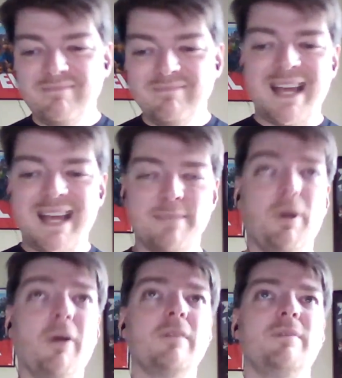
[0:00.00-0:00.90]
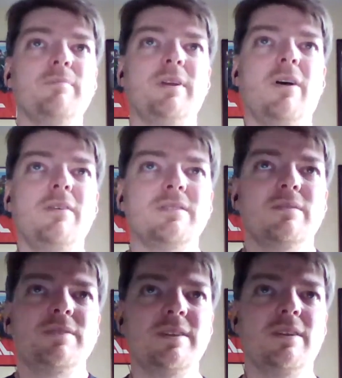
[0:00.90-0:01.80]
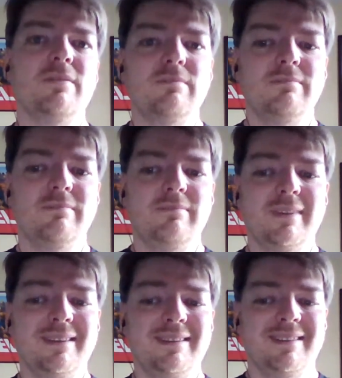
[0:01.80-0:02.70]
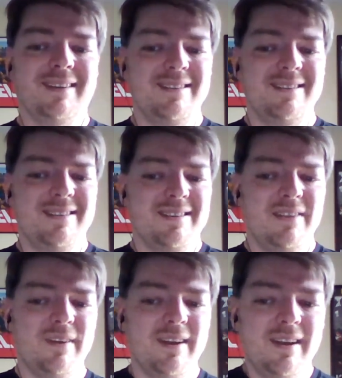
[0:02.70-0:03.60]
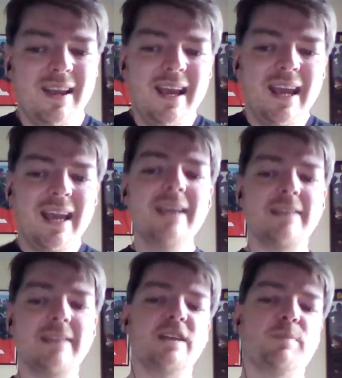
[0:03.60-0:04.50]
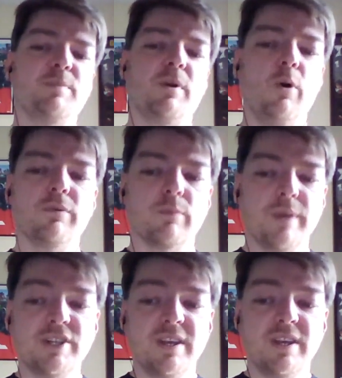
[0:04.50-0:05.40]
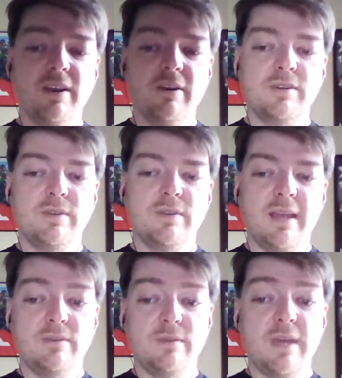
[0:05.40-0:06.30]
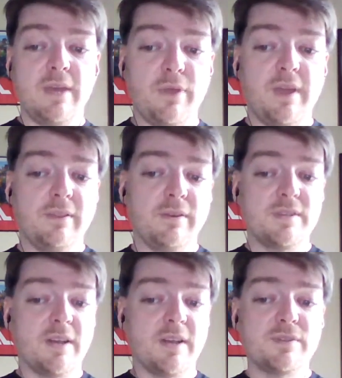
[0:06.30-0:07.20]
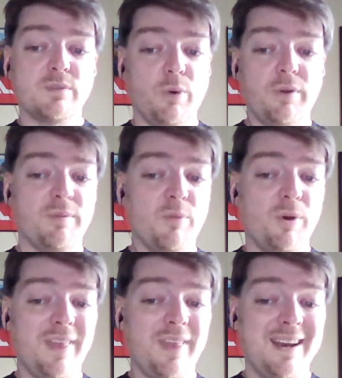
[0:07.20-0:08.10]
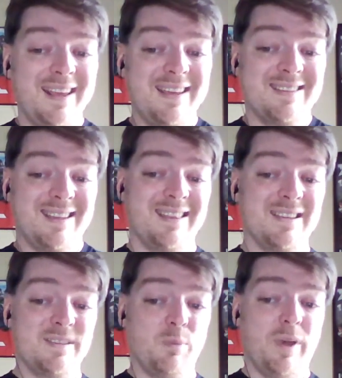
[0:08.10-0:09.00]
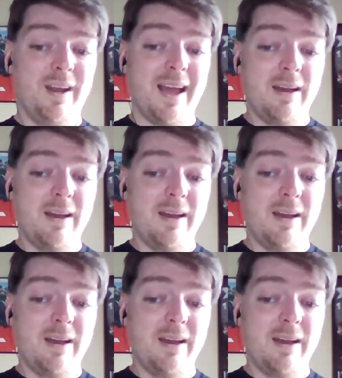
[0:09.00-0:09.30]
That's part of it. But also, just, you know, does this even, is Hasbro overreaching here? Do they think their stuff is worth more than it is at this point? I